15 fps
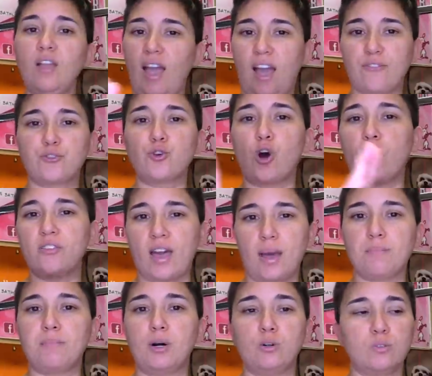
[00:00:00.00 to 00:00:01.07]
after all
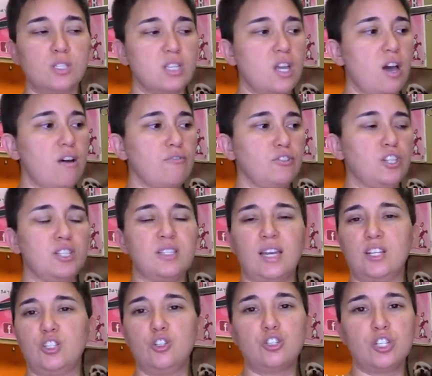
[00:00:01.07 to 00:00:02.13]
that bone stuff, she
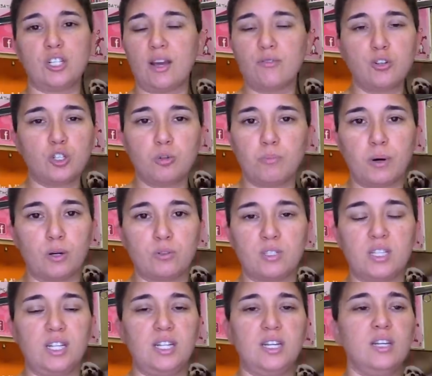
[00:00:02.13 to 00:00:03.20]
said, you should never do bones,
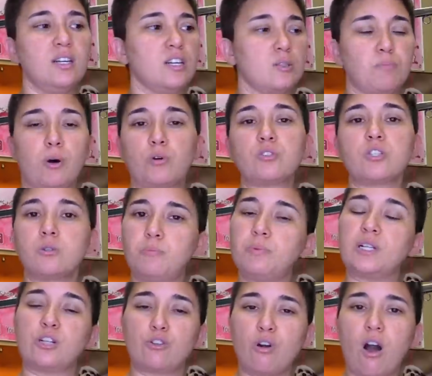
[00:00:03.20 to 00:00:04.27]
Dee Dee, because bones
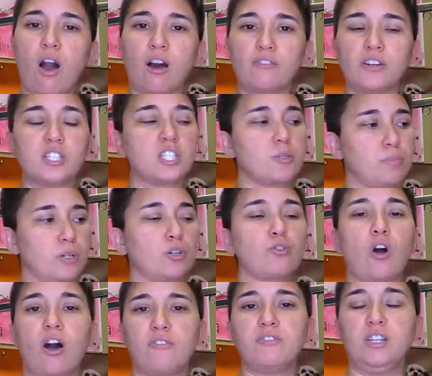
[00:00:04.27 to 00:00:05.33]
splinter off
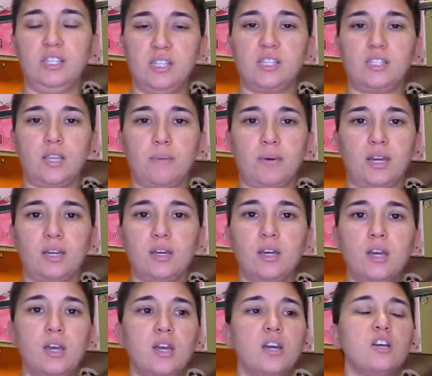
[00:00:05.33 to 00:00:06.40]
in the stomach.
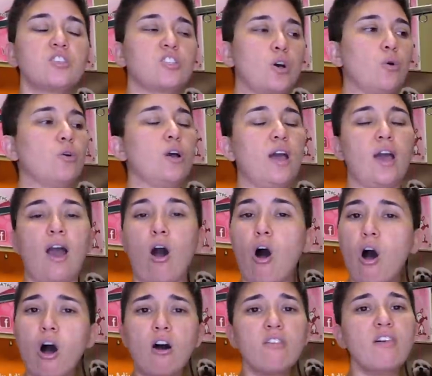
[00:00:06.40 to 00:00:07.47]
So
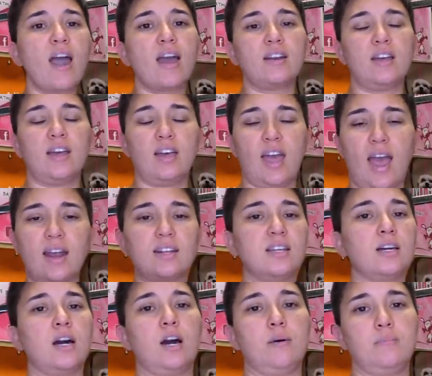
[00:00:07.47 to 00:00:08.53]
all that
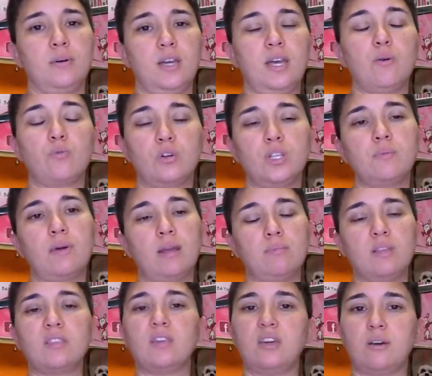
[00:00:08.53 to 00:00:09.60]
adding up, it really made
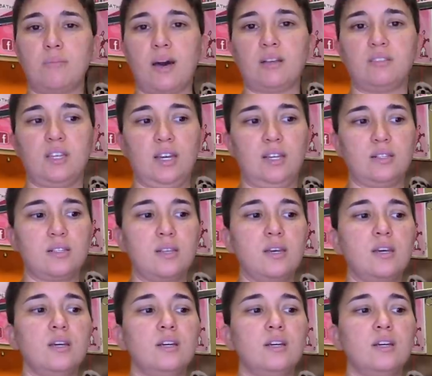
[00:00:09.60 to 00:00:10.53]
me think about things.